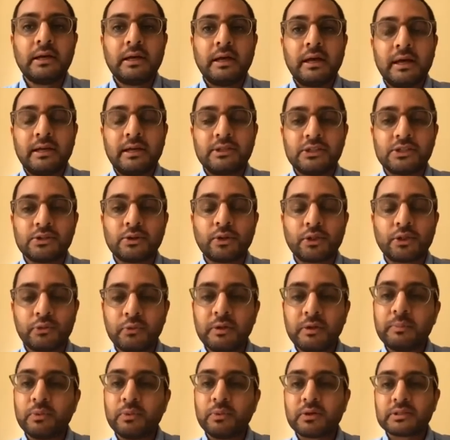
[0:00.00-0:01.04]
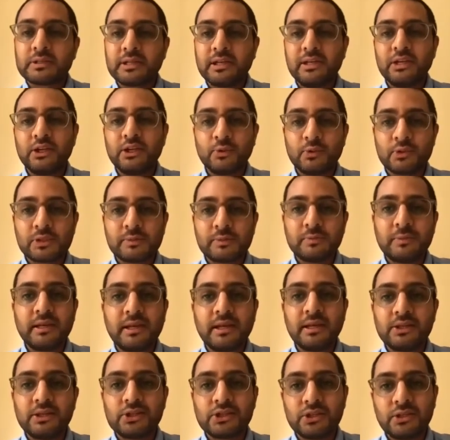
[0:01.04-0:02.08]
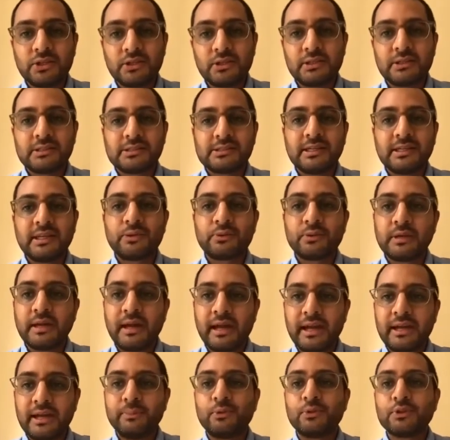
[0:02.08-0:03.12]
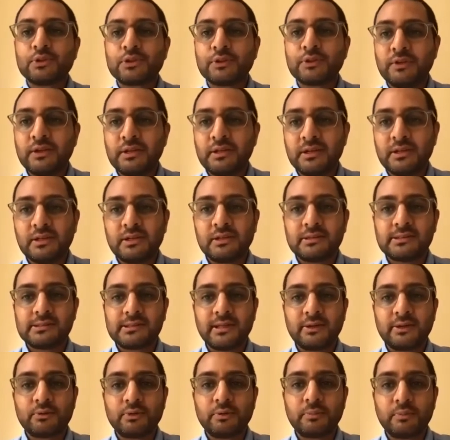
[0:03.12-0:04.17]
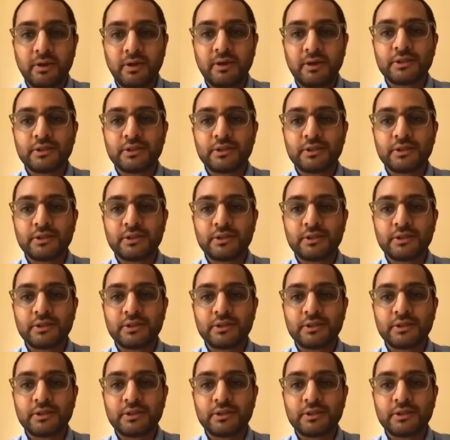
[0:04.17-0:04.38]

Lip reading: And she's got 3 books: Hinduism and Nature, Sacred Animals of India, Sacred Plants.